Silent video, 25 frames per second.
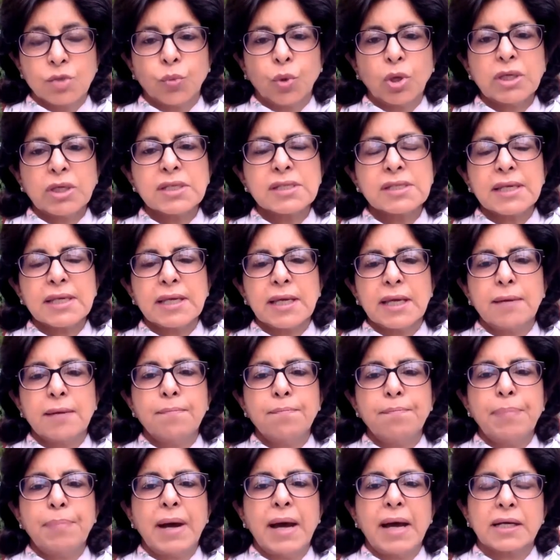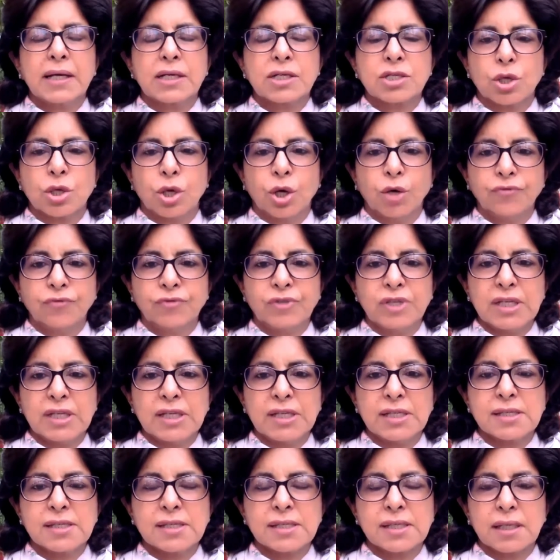What is the impact of
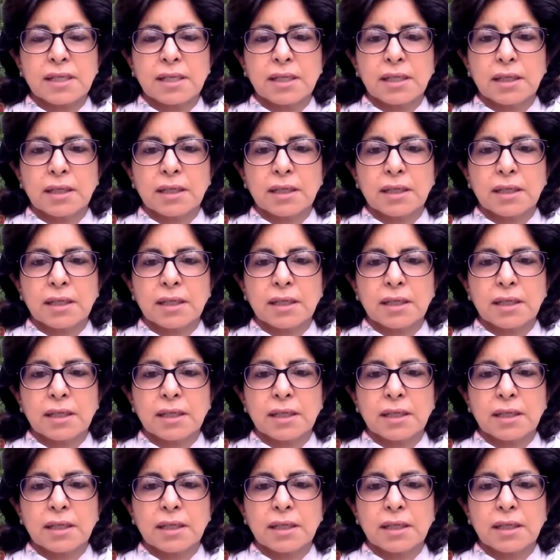these